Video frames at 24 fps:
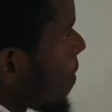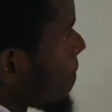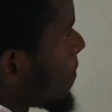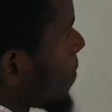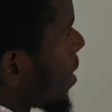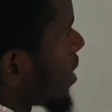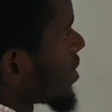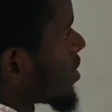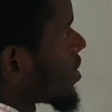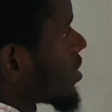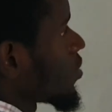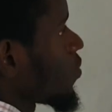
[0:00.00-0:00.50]

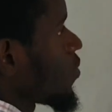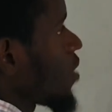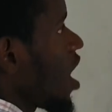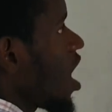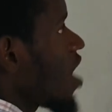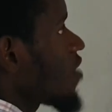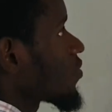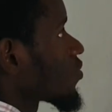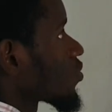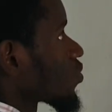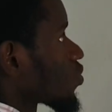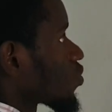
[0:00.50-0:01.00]
but we
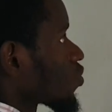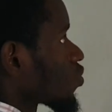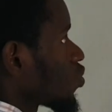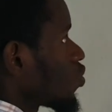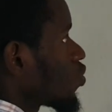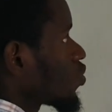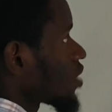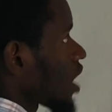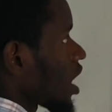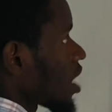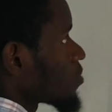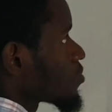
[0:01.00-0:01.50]
have
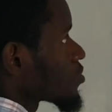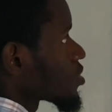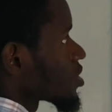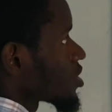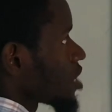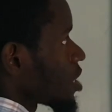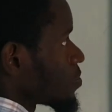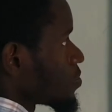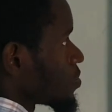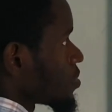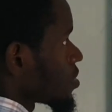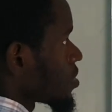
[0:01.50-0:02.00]
2 time
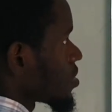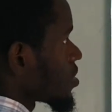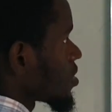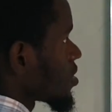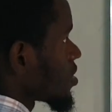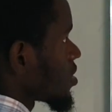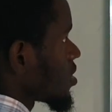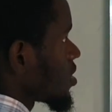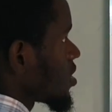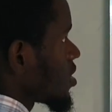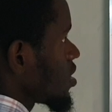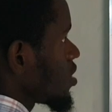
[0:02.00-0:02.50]
steps
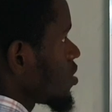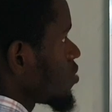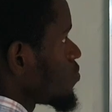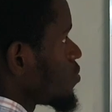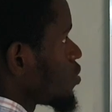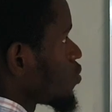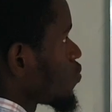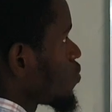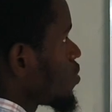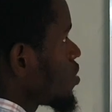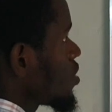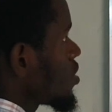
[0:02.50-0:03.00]
in
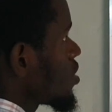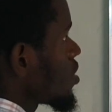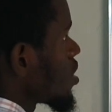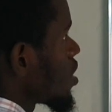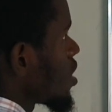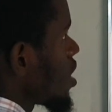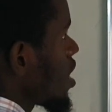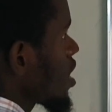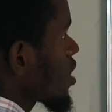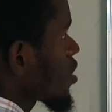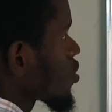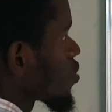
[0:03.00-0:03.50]
between
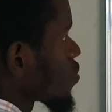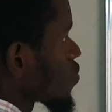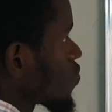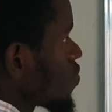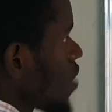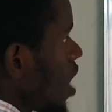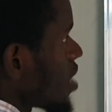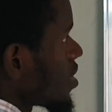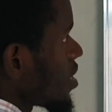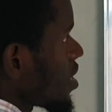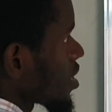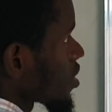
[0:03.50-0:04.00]

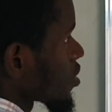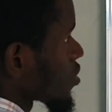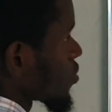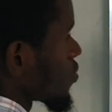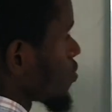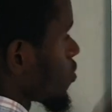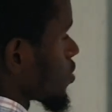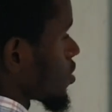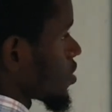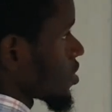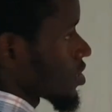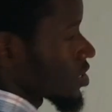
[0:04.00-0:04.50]
x2 and
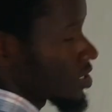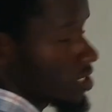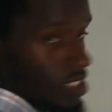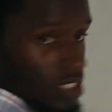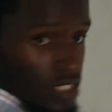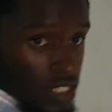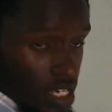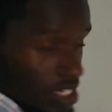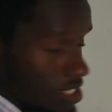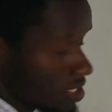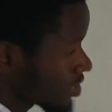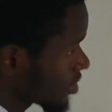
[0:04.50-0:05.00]
x0.
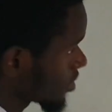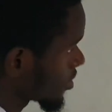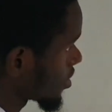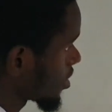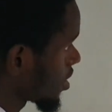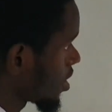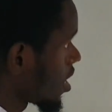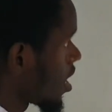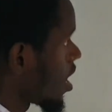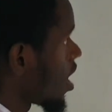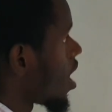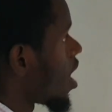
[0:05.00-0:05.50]
Yes.
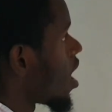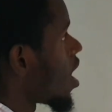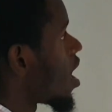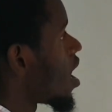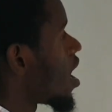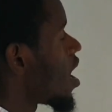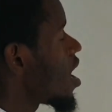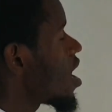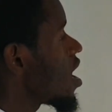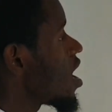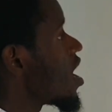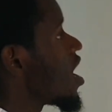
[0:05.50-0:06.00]

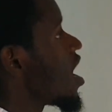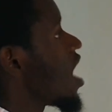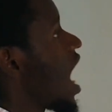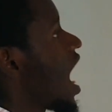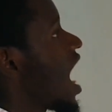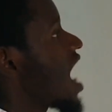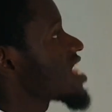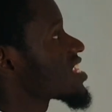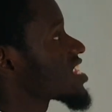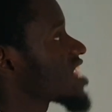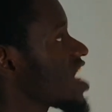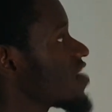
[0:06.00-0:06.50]

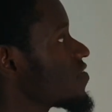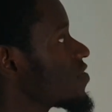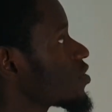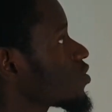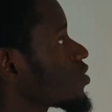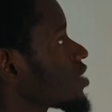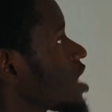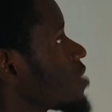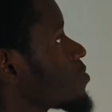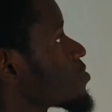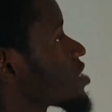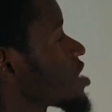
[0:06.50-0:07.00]
Us having
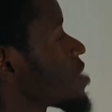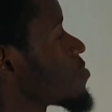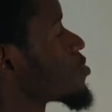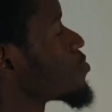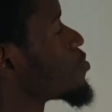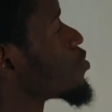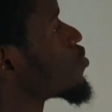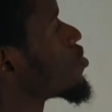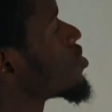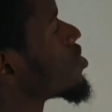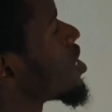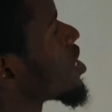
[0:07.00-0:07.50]
2 time steps
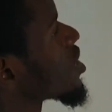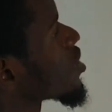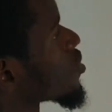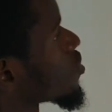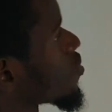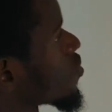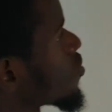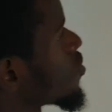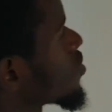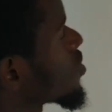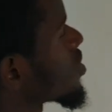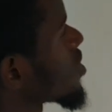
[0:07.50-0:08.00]
between
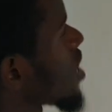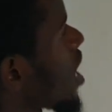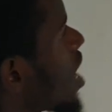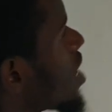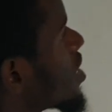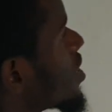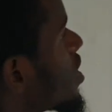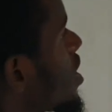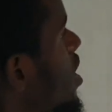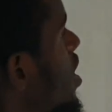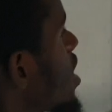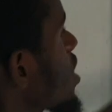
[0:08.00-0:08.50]
x0
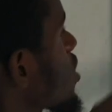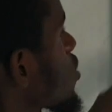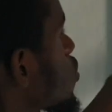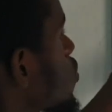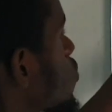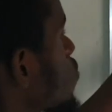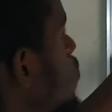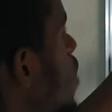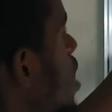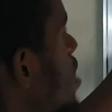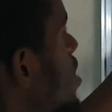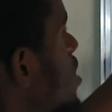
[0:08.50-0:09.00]
and
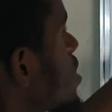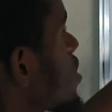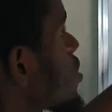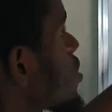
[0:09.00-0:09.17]
x2 and